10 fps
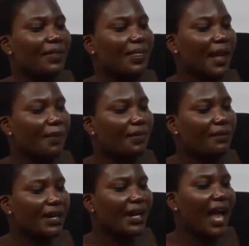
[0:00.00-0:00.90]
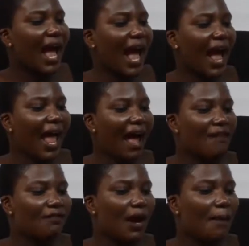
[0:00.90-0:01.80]
Then 3, I
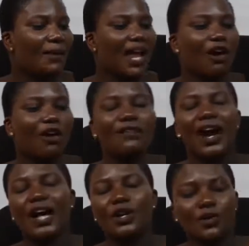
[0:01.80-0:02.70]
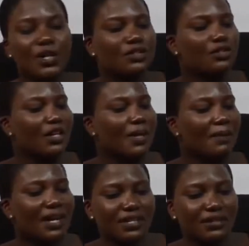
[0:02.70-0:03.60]
have lack of adequate study
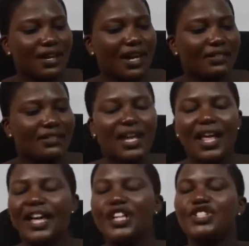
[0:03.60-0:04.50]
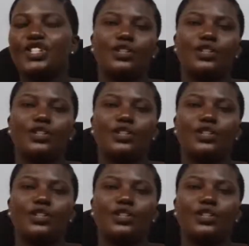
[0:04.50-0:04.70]
materials, e.g.